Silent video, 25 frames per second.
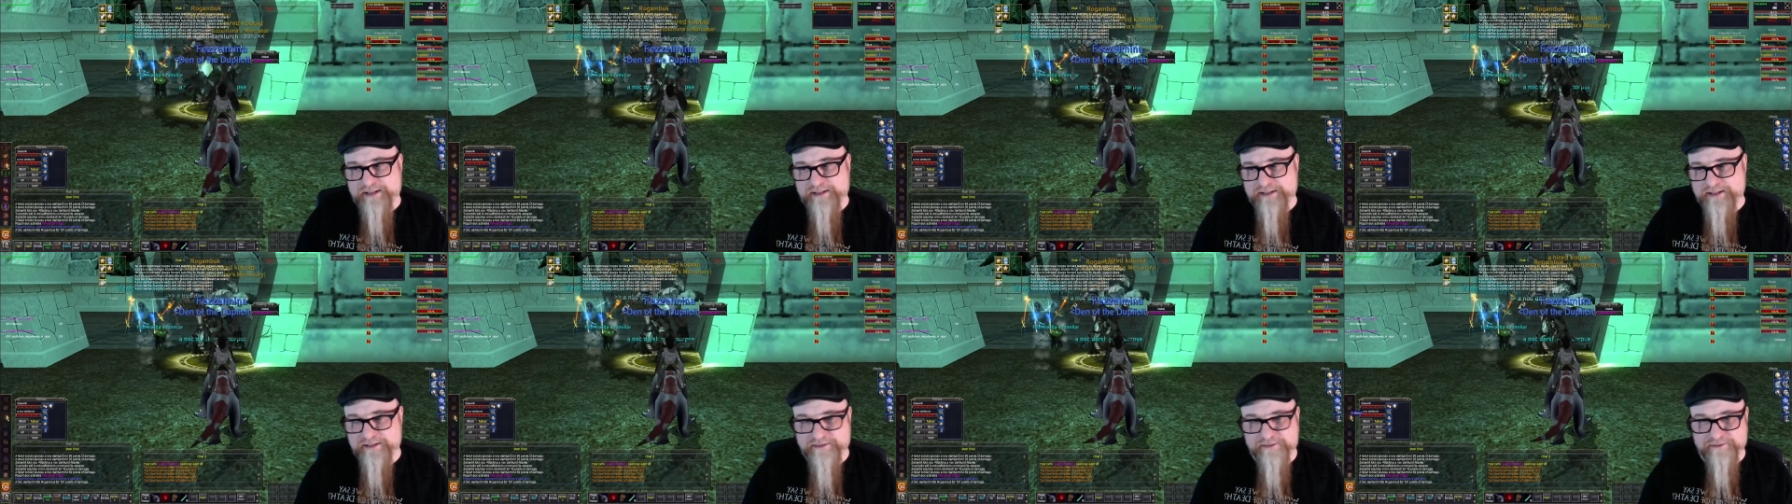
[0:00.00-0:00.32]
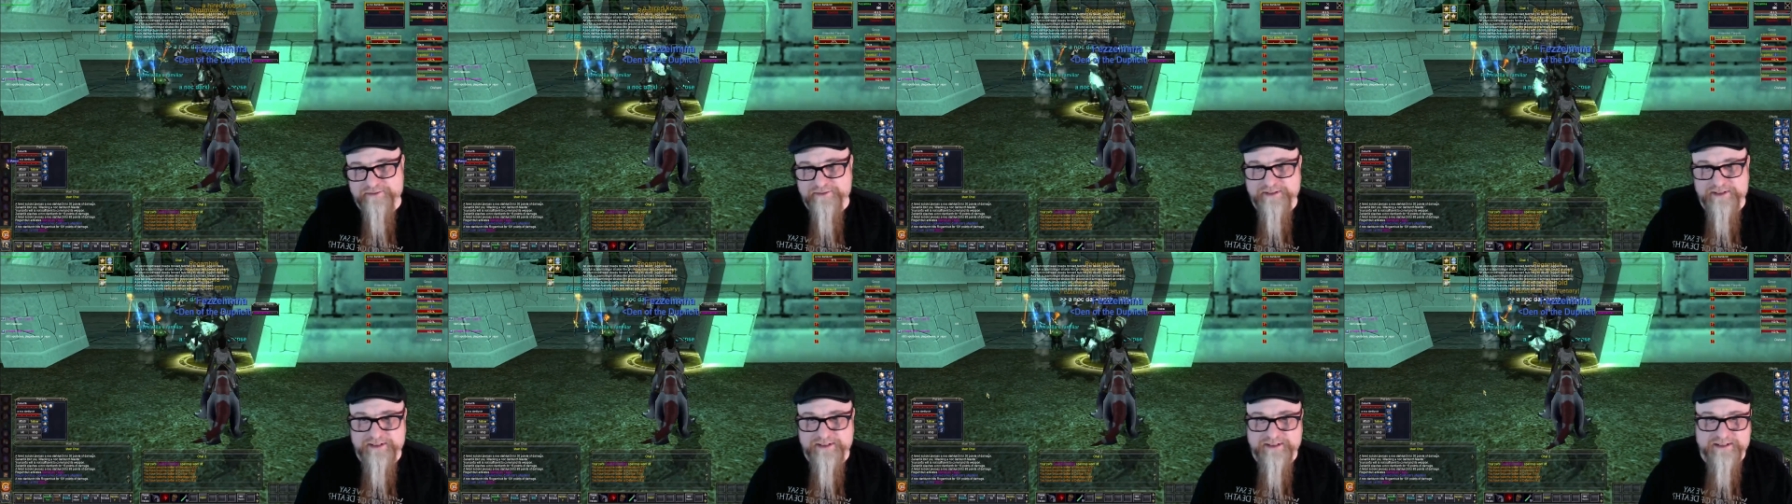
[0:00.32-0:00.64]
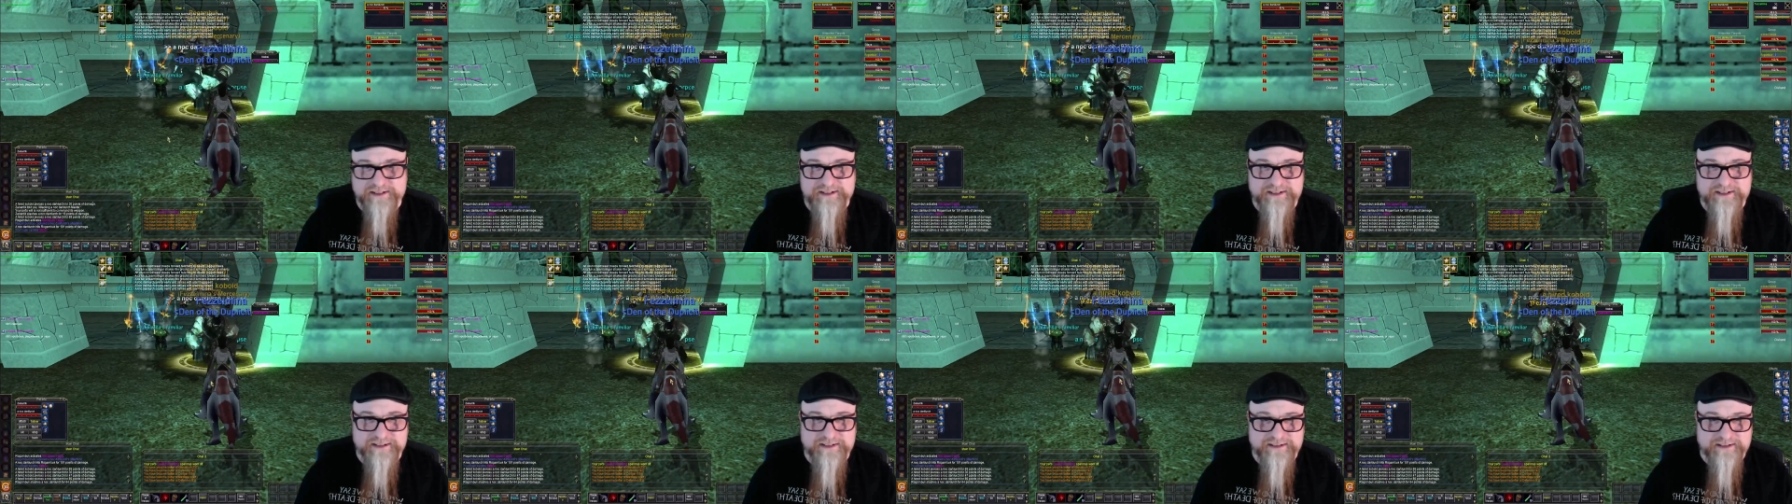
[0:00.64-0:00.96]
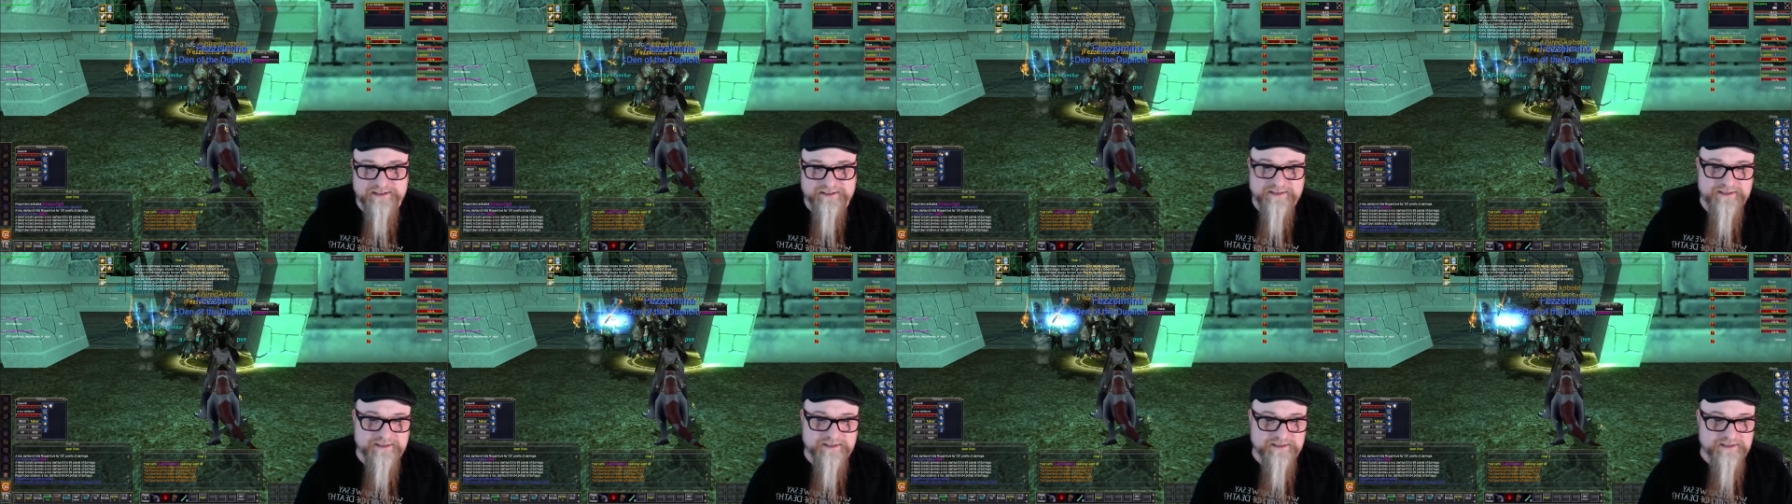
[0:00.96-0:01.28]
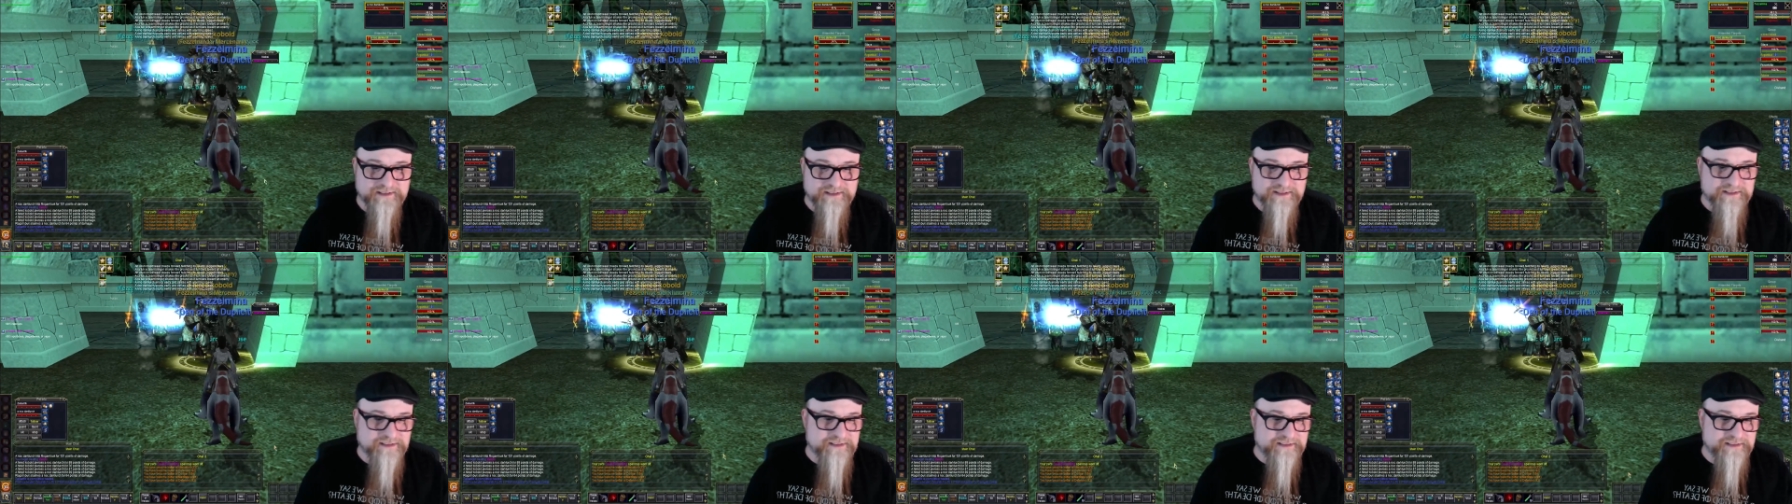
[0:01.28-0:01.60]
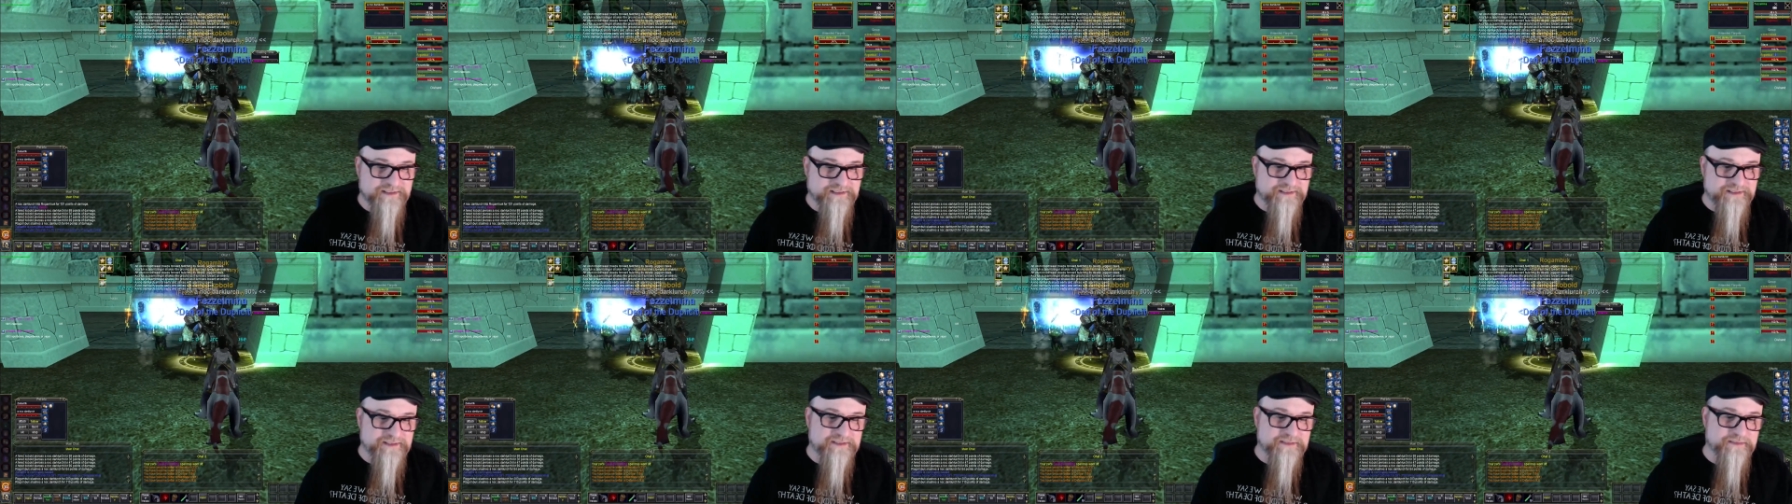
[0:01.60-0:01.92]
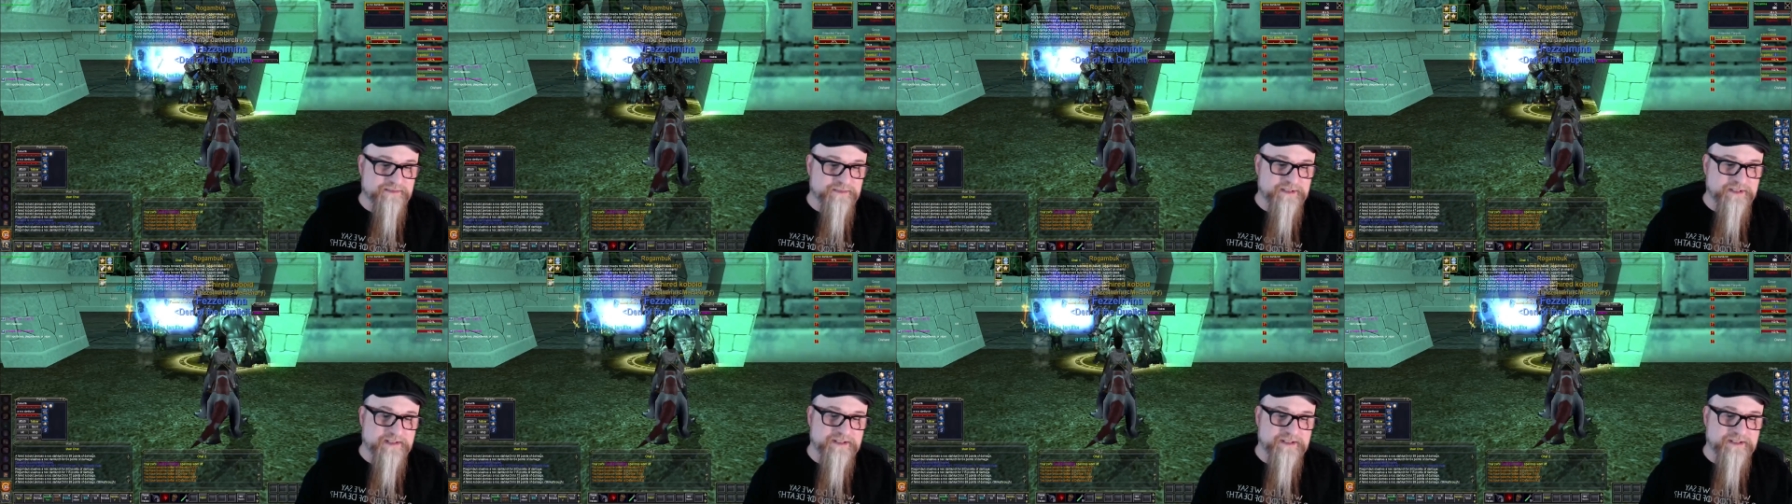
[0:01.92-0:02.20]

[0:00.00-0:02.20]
They don't really need to swing